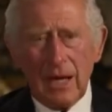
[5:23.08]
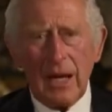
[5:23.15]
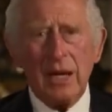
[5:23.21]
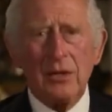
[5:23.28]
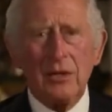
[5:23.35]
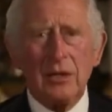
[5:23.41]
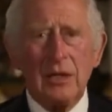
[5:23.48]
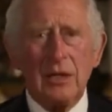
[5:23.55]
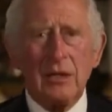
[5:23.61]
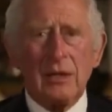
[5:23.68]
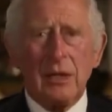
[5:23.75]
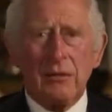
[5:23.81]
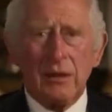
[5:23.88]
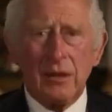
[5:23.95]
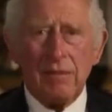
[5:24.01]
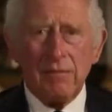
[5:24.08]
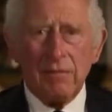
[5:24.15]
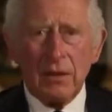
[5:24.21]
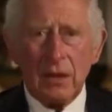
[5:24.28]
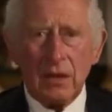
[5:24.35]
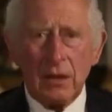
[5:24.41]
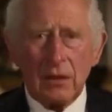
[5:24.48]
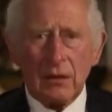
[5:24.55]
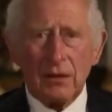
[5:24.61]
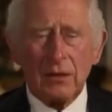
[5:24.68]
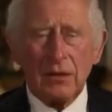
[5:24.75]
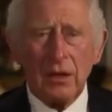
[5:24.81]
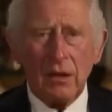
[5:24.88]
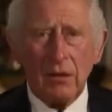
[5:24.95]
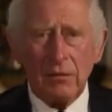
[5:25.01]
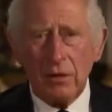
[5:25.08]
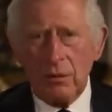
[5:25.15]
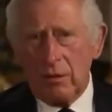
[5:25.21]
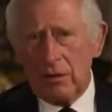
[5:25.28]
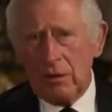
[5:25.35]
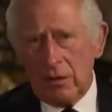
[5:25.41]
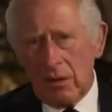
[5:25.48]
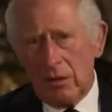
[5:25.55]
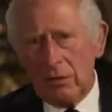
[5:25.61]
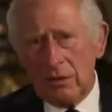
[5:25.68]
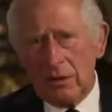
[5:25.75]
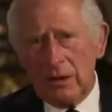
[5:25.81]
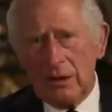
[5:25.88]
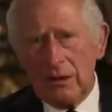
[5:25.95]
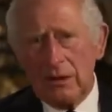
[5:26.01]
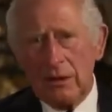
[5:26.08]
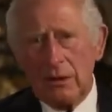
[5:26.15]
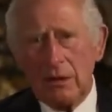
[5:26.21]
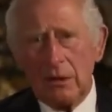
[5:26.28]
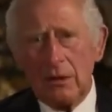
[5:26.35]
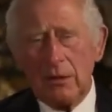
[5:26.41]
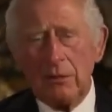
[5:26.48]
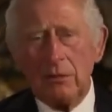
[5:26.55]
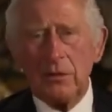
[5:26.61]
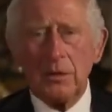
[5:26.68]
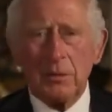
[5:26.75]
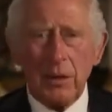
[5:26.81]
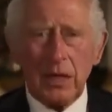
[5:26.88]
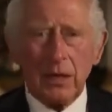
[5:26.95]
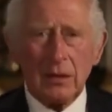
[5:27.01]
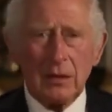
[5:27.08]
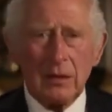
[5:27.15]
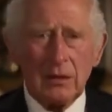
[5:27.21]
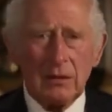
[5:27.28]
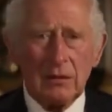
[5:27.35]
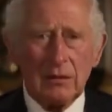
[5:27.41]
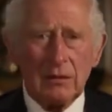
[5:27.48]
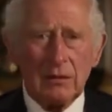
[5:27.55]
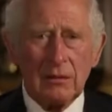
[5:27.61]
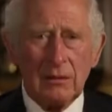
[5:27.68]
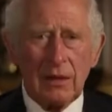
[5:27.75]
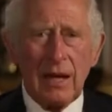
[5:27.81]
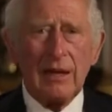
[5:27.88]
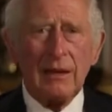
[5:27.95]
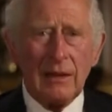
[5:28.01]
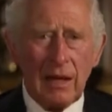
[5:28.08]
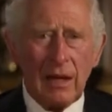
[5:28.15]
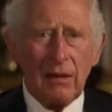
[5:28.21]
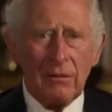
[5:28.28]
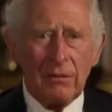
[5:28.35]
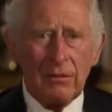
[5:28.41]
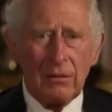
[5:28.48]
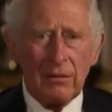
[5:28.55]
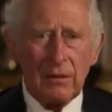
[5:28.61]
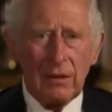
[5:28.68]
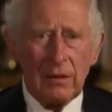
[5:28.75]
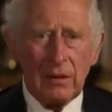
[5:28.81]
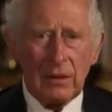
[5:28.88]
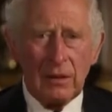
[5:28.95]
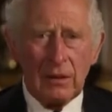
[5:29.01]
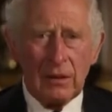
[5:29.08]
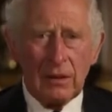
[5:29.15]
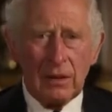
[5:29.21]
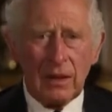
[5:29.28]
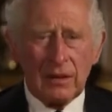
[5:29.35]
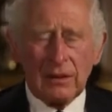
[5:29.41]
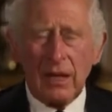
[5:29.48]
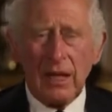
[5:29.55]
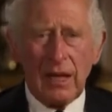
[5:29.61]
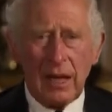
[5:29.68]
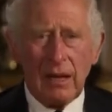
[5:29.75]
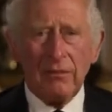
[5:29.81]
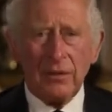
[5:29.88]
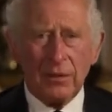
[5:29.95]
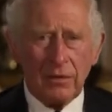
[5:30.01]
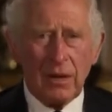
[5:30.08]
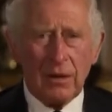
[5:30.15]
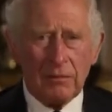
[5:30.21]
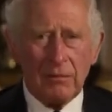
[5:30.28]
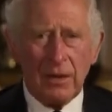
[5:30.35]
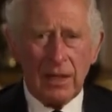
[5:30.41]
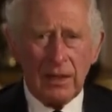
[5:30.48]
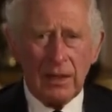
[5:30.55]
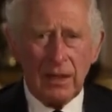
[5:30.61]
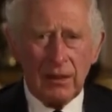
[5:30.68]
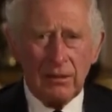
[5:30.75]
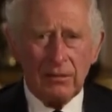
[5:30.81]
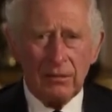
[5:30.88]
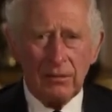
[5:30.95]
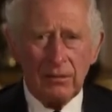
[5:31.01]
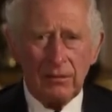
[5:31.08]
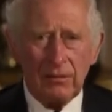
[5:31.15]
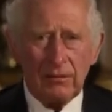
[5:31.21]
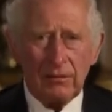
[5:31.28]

I shall endeavor to serve you with loyalty, respect, and love, as I have throughout my life.